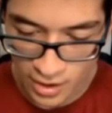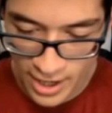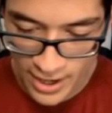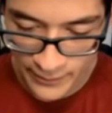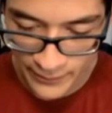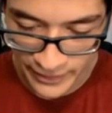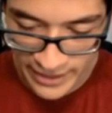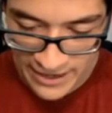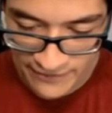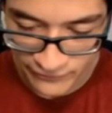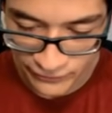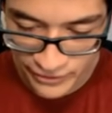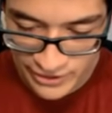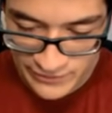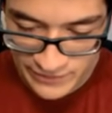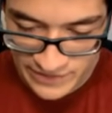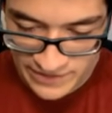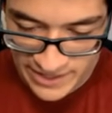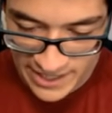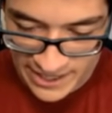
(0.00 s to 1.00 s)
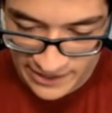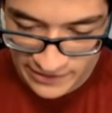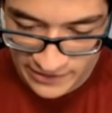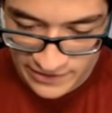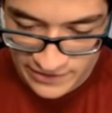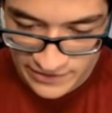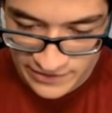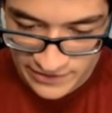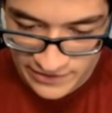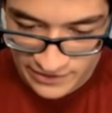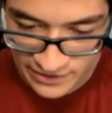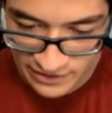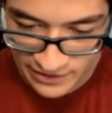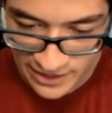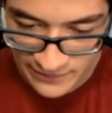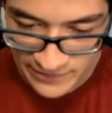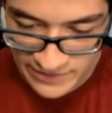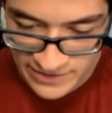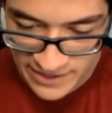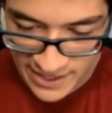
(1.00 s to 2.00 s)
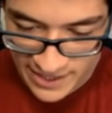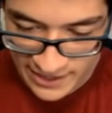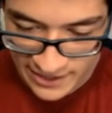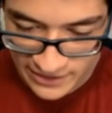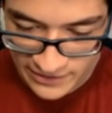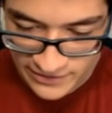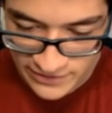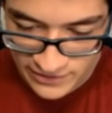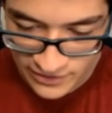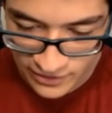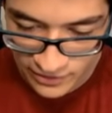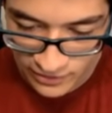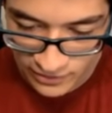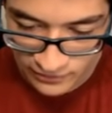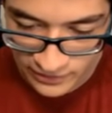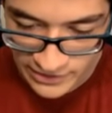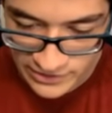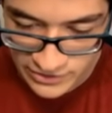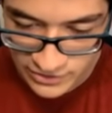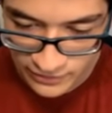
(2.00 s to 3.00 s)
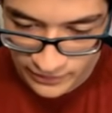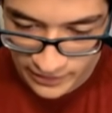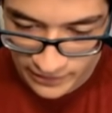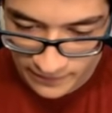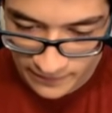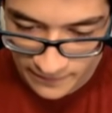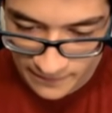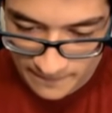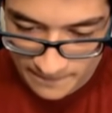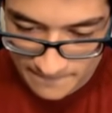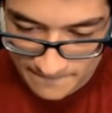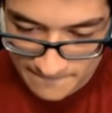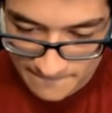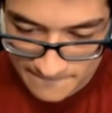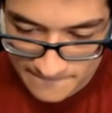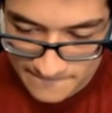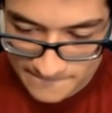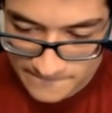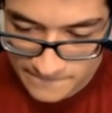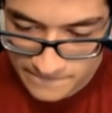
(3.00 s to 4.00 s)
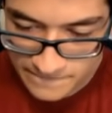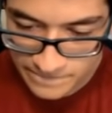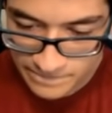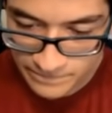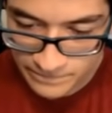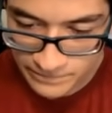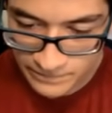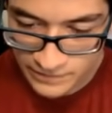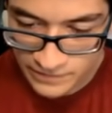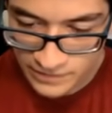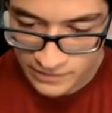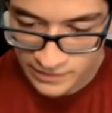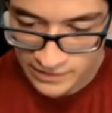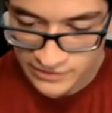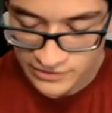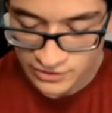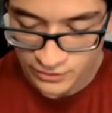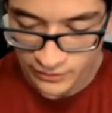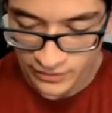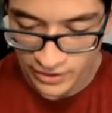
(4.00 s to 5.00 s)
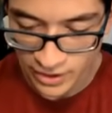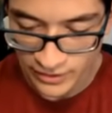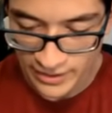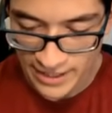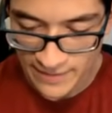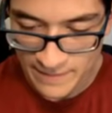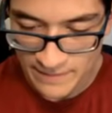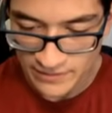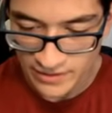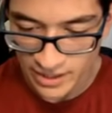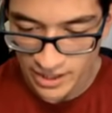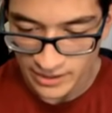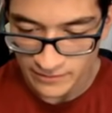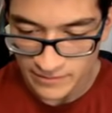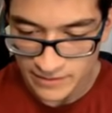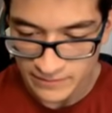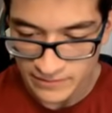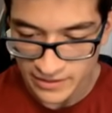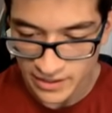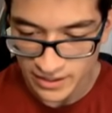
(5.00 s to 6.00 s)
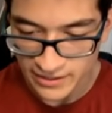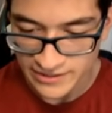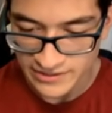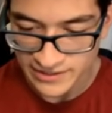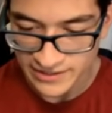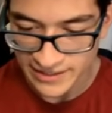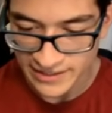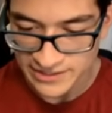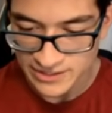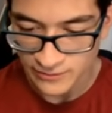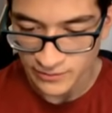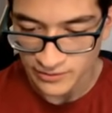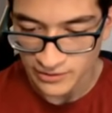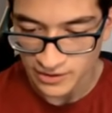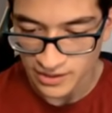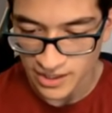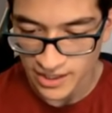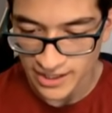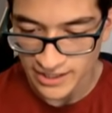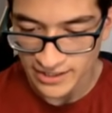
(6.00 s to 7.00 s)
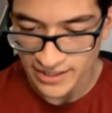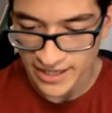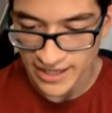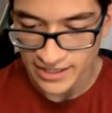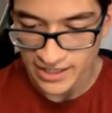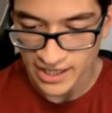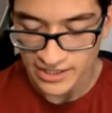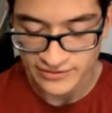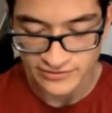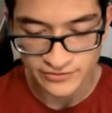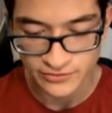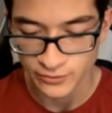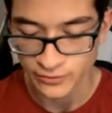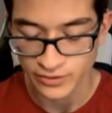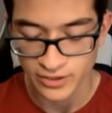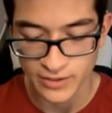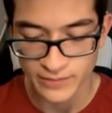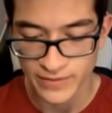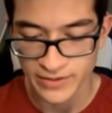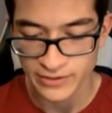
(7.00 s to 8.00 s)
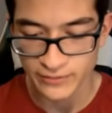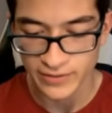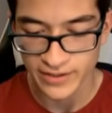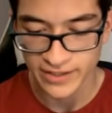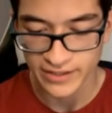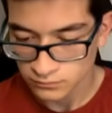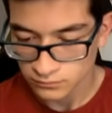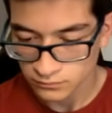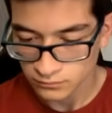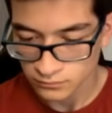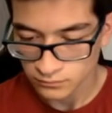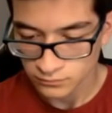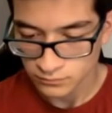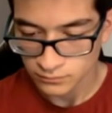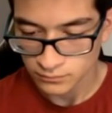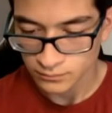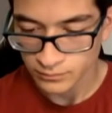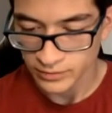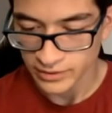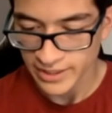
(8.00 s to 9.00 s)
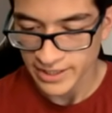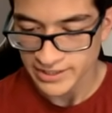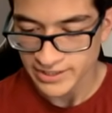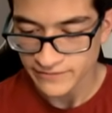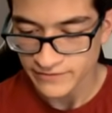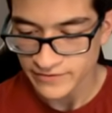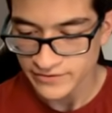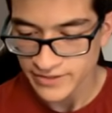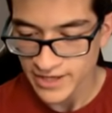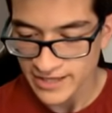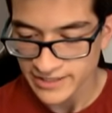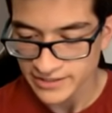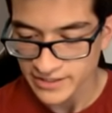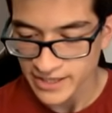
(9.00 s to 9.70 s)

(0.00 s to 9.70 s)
All right, we're going to have Griezmann take this. He's going to let me take it, so let's do it. Let's do it. Okay, maybe not. Maybe not. He's going to get someone on the line, and I screwed it up anyway. But I did this guy.